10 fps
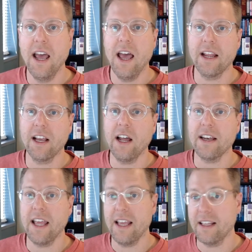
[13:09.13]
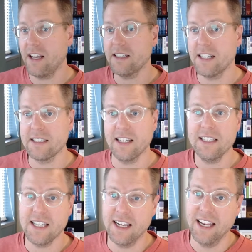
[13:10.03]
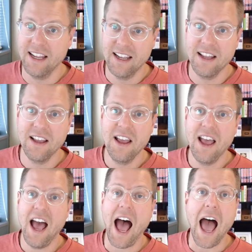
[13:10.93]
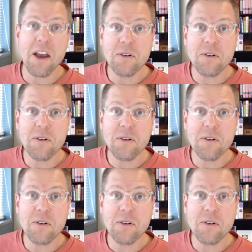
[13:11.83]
And God says, listen, I